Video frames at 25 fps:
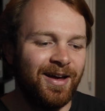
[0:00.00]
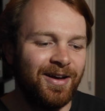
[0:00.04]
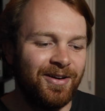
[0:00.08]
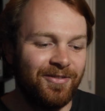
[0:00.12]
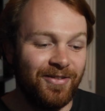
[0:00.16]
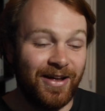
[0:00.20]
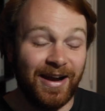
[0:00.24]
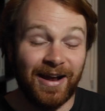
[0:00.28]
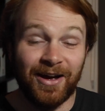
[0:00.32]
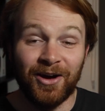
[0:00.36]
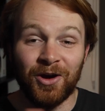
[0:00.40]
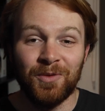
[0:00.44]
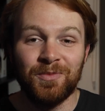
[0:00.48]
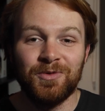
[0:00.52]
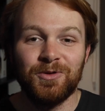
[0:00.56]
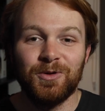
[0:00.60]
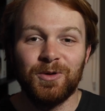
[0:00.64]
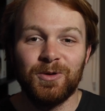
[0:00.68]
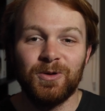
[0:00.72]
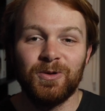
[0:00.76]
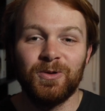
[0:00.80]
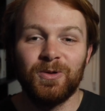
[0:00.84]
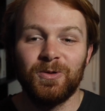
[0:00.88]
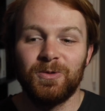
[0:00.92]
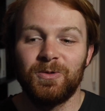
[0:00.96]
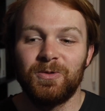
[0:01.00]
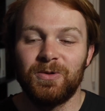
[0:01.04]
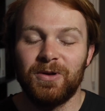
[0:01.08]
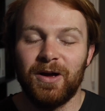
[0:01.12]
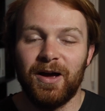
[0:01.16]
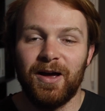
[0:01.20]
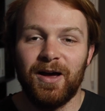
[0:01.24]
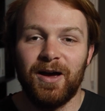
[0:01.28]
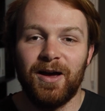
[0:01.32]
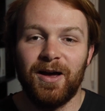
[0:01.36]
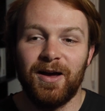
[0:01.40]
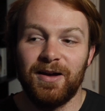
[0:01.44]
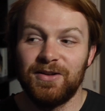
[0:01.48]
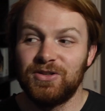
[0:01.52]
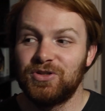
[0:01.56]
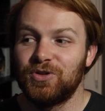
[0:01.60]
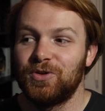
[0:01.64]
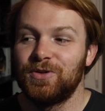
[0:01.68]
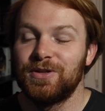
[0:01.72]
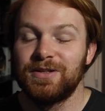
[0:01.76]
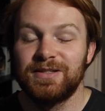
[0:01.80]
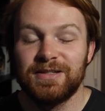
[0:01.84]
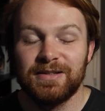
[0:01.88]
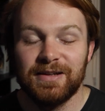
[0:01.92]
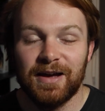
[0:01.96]
And I hope you
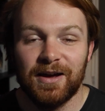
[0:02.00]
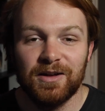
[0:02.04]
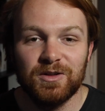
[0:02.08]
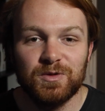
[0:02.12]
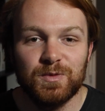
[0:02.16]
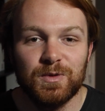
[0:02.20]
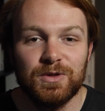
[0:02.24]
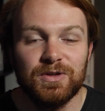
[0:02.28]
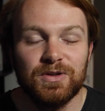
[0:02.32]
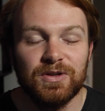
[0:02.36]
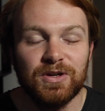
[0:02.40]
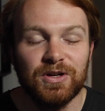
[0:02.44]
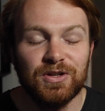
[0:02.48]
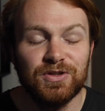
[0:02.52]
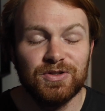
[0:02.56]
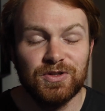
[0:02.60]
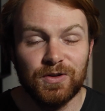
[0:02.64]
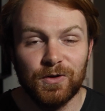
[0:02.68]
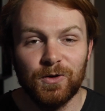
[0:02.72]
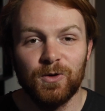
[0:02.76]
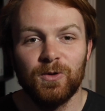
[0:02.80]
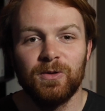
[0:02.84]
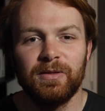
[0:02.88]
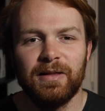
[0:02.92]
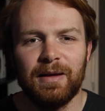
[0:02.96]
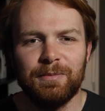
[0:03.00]
enjoy this announcement too.